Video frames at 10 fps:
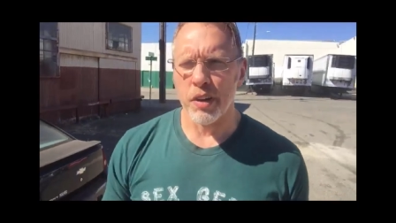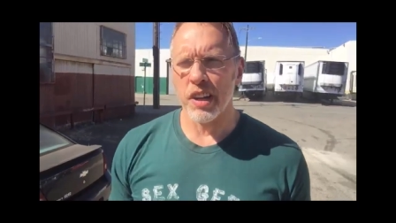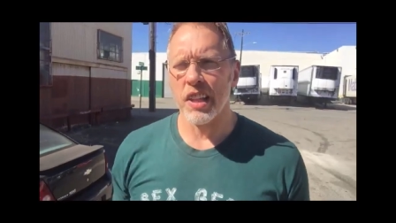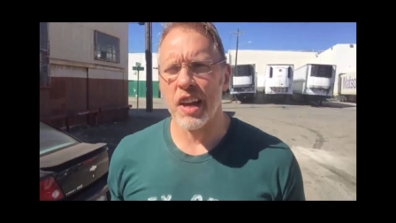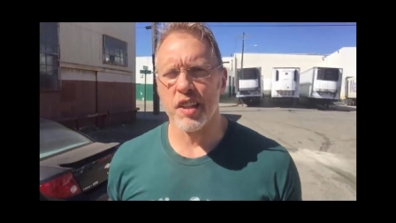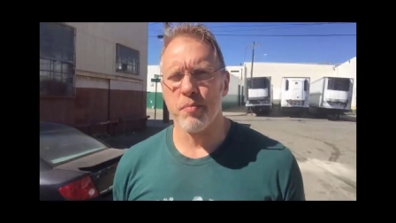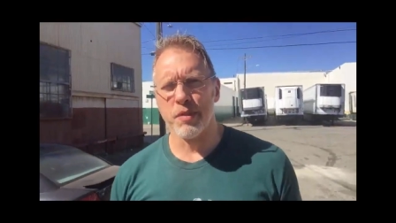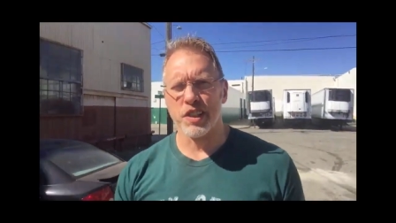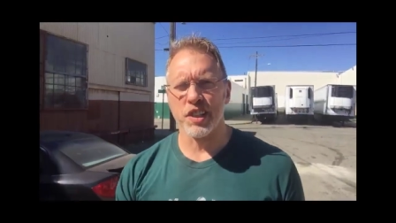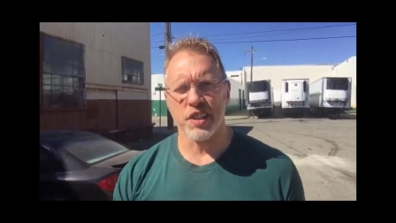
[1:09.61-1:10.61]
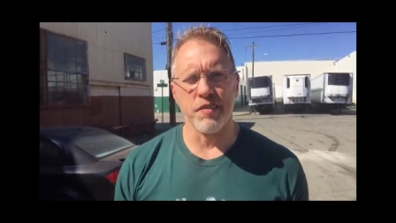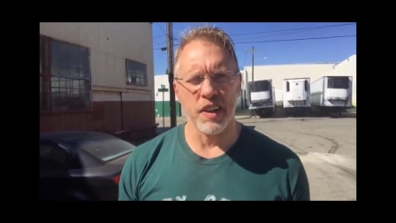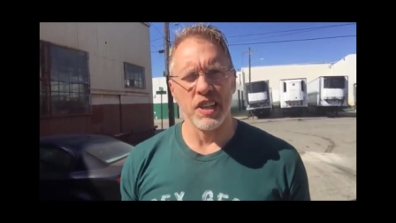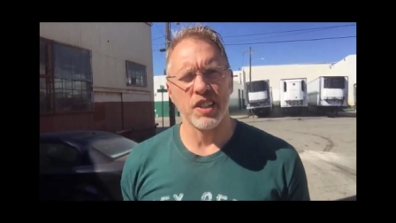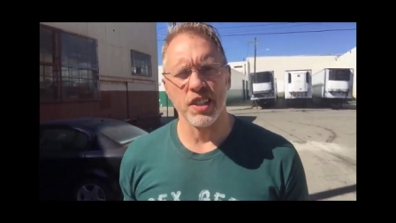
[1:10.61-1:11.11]
But a lot of the business
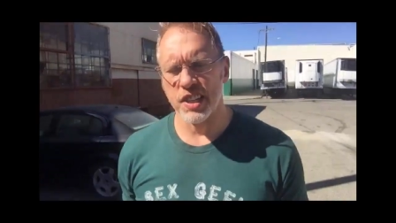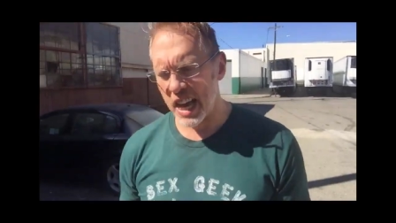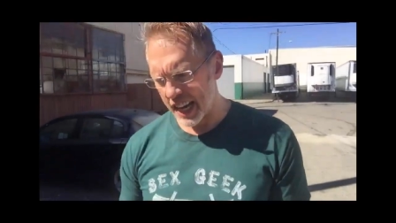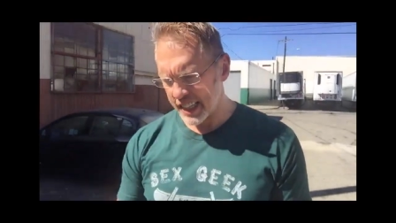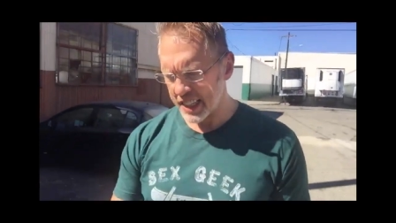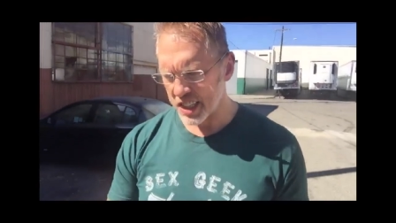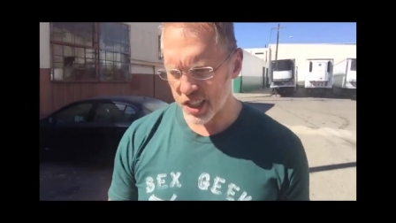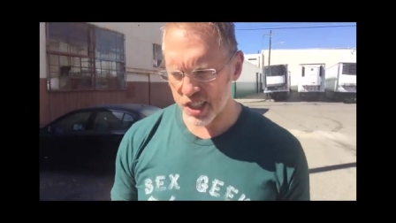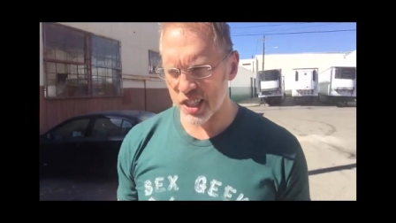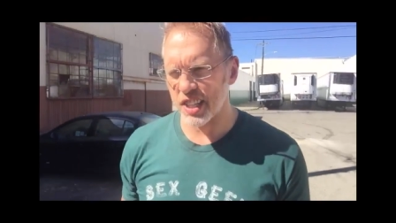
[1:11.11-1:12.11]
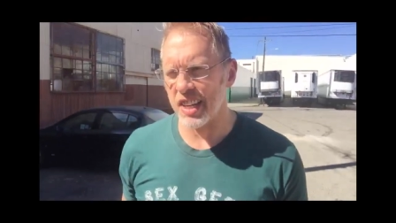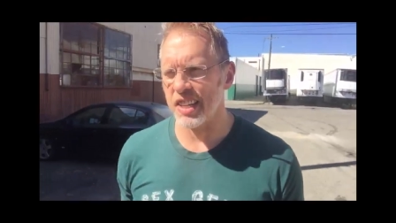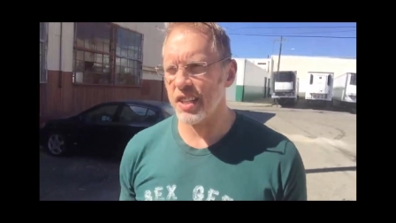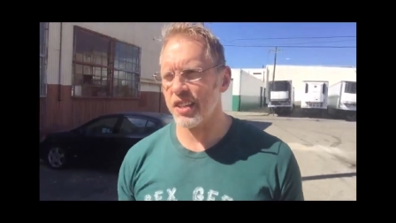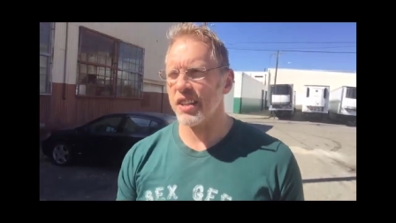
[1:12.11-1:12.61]
advice and tactics
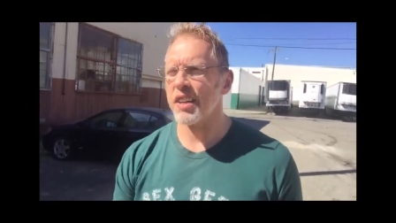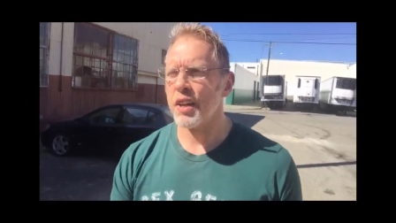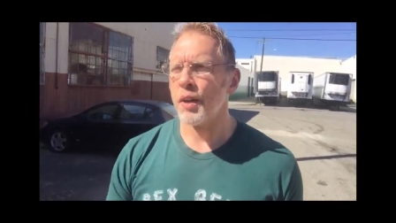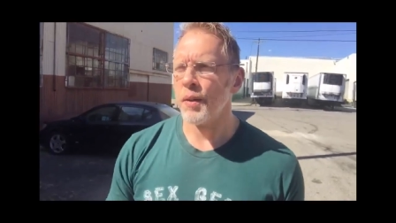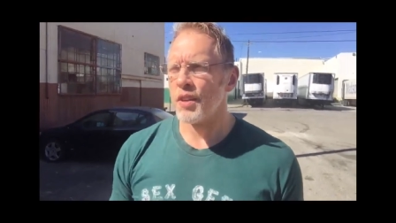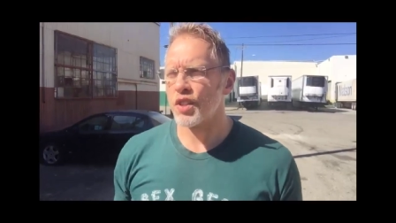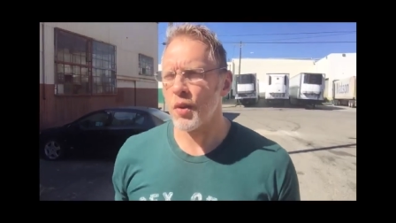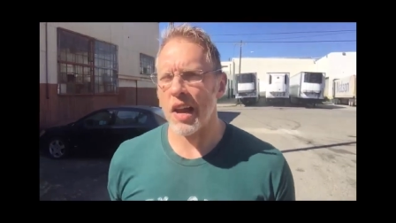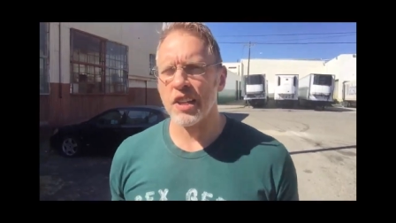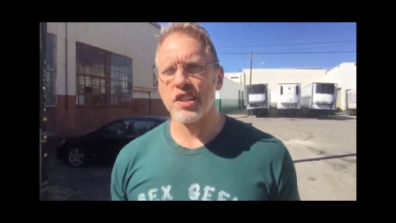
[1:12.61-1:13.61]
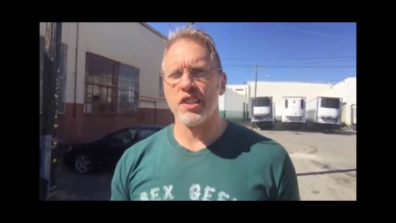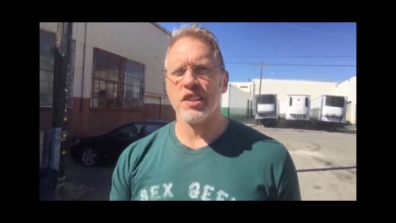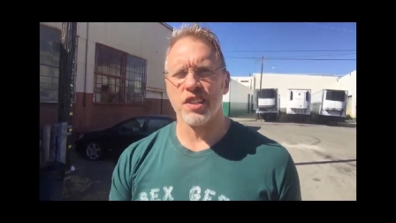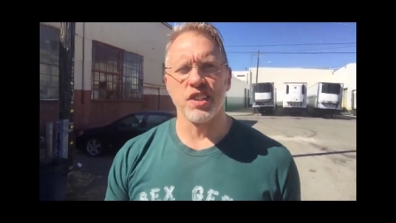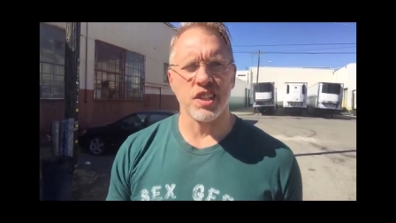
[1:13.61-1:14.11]
and
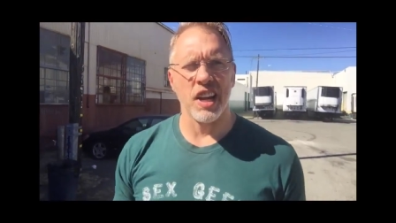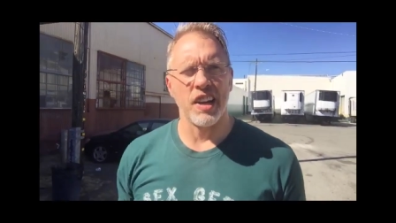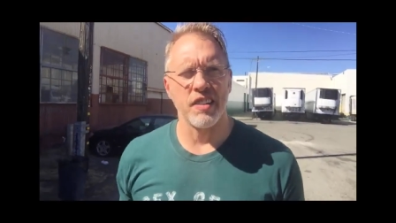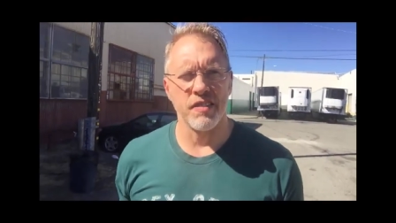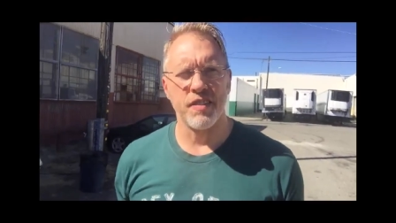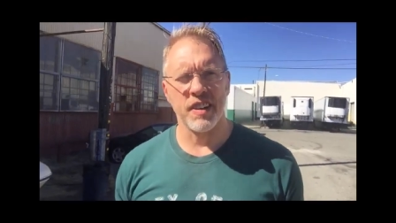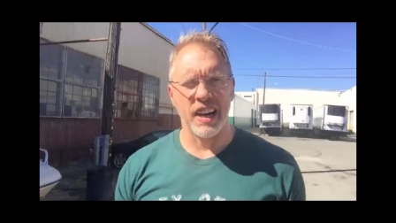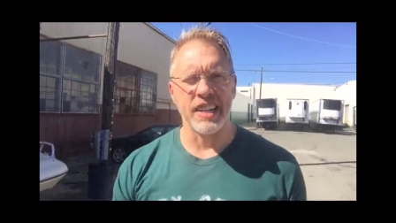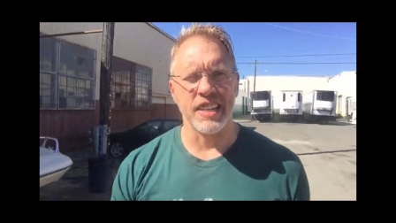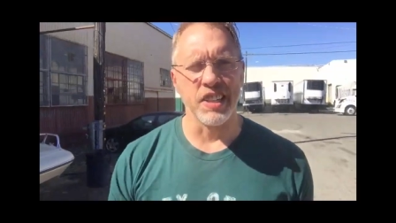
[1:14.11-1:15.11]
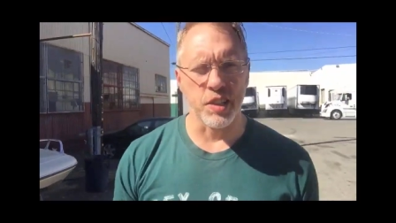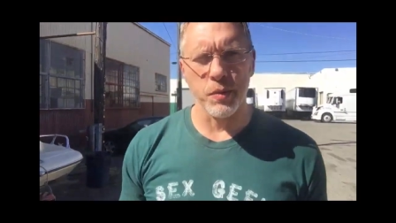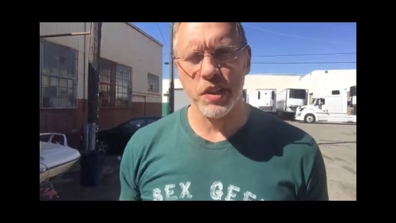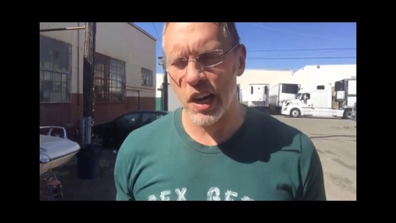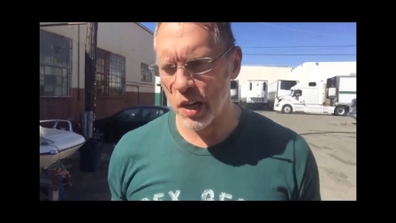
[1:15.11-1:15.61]
strategies and just kind of
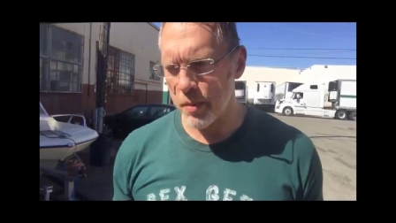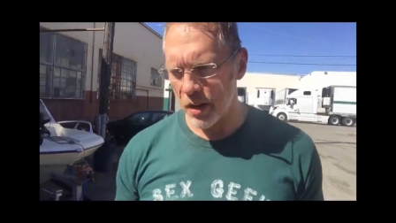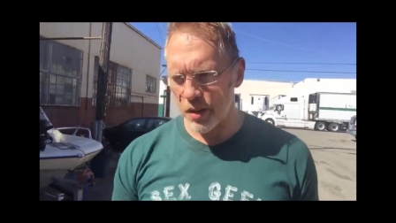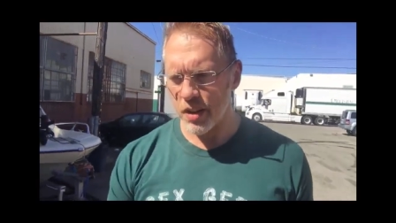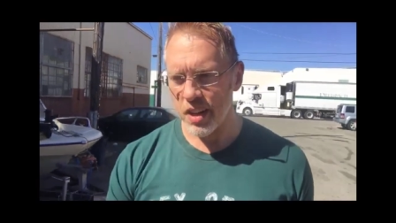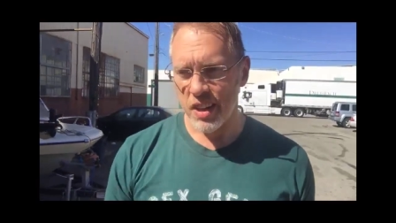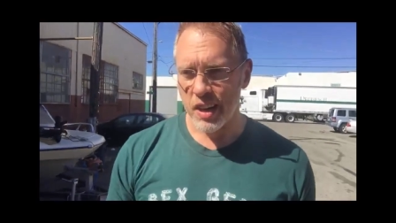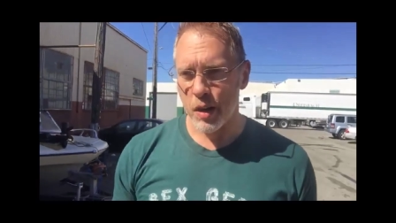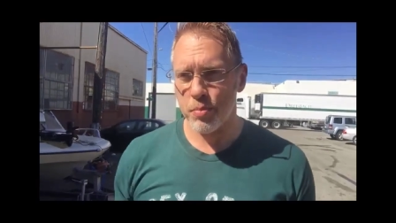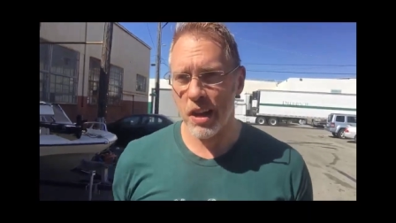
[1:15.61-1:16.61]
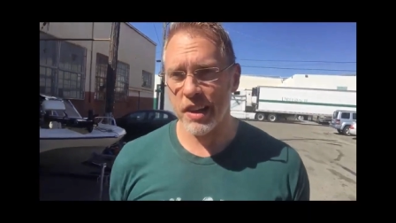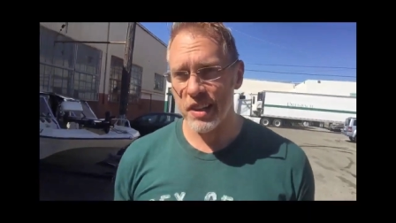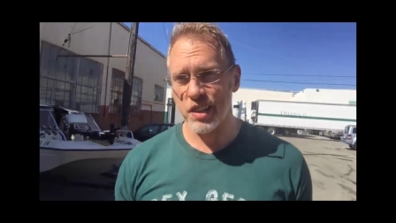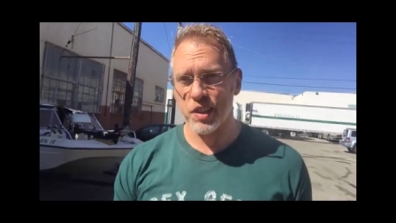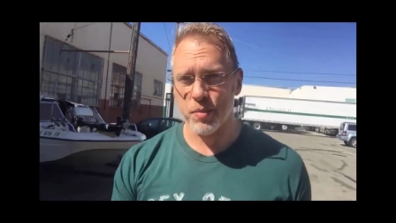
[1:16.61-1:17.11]
ideas that we talk about
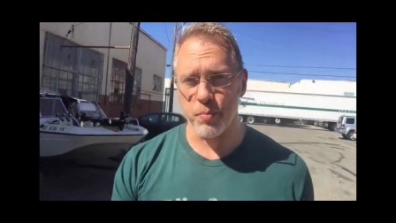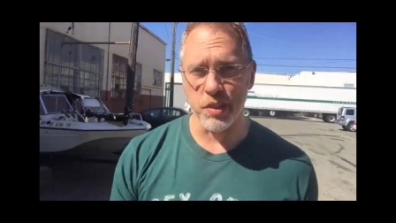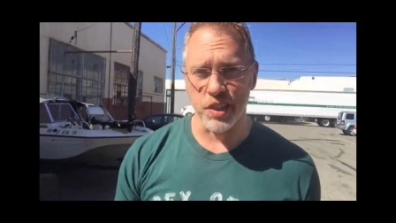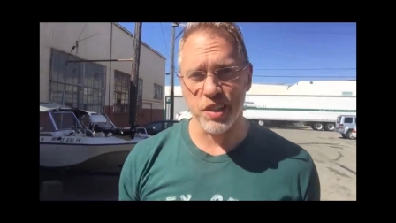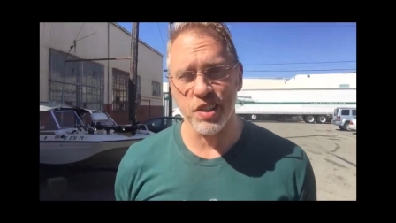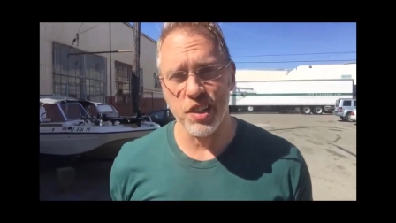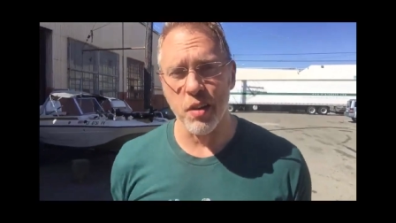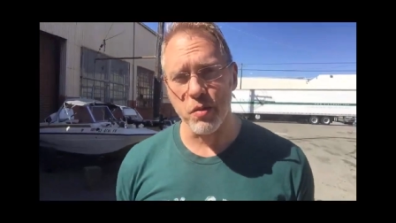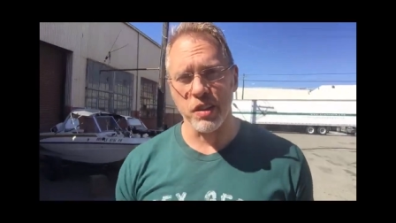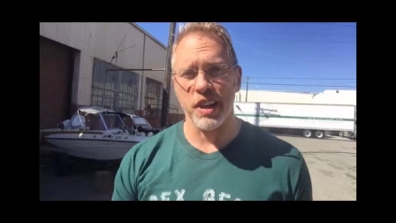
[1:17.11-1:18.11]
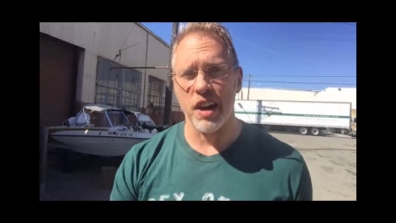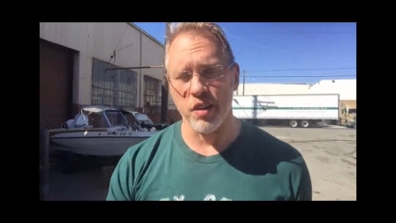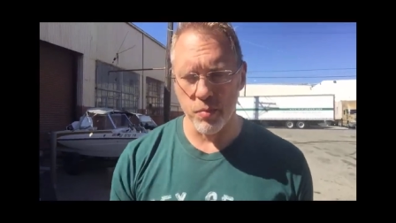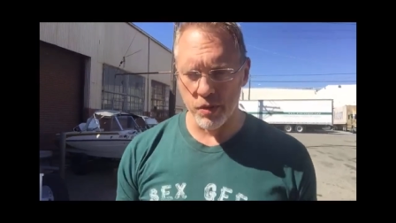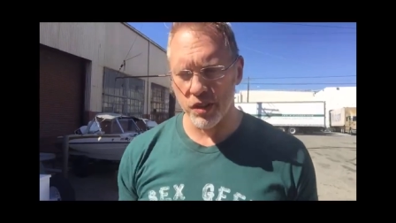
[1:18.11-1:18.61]
apply to just business in general and
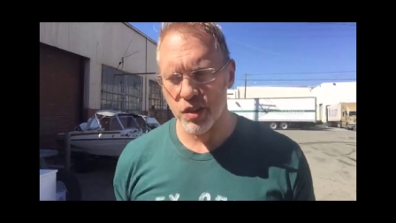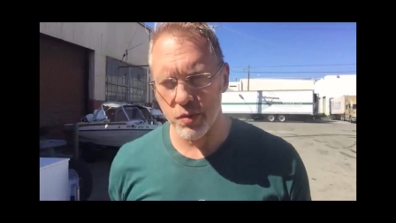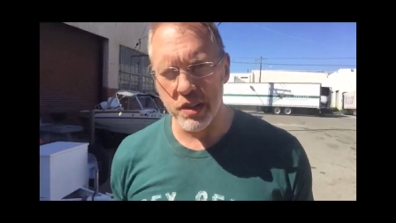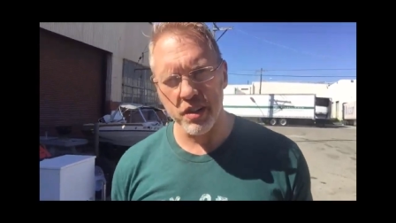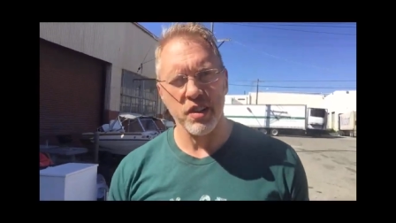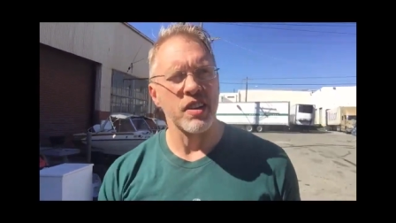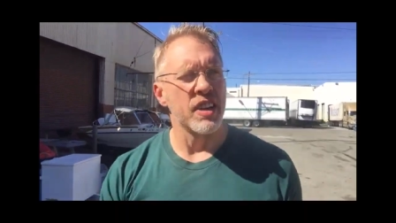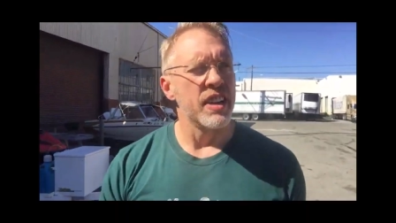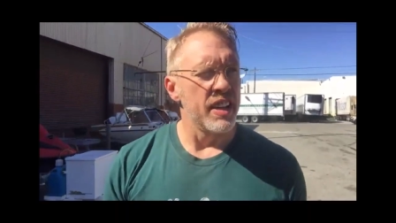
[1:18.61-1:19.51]
how do you build a career